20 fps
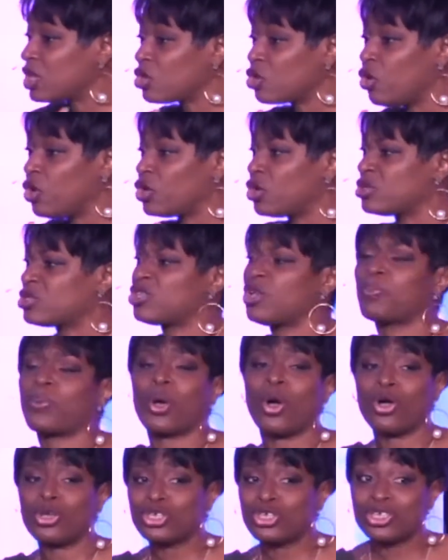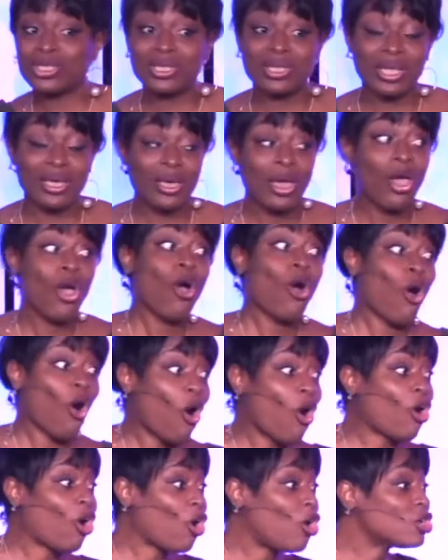going on subconsciously
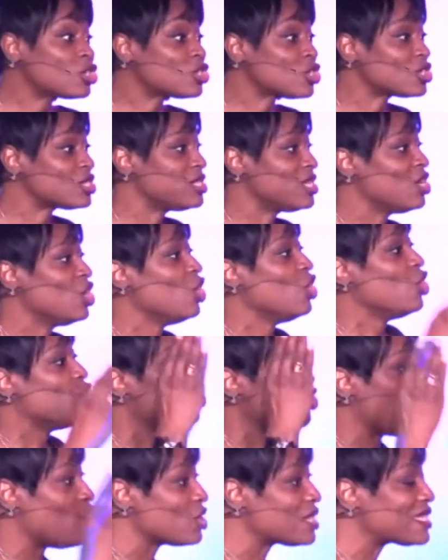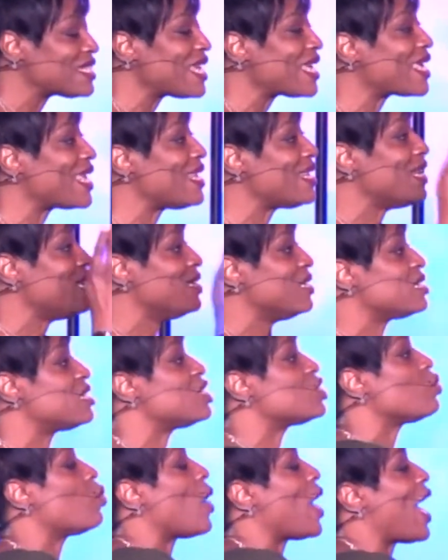or consciously. You're thinking, this
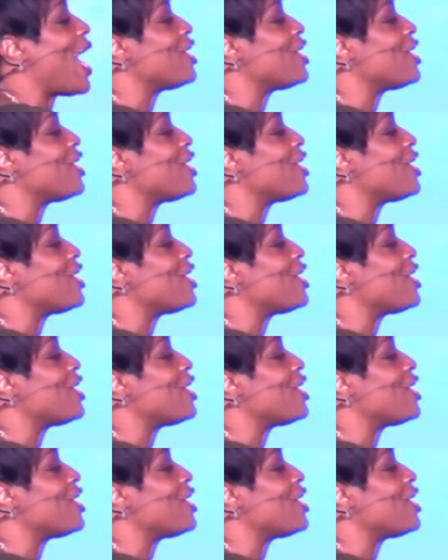is where I